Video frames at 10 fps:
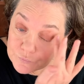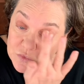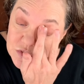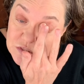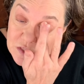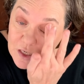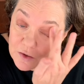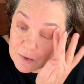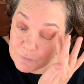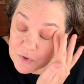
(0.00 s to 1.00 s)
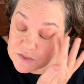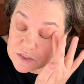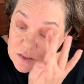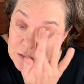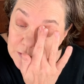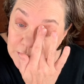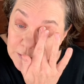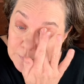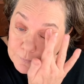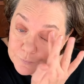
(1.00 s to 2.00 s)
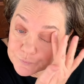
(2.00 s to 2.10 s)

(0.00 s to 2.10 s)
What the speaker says: just there. I'm pressing it in.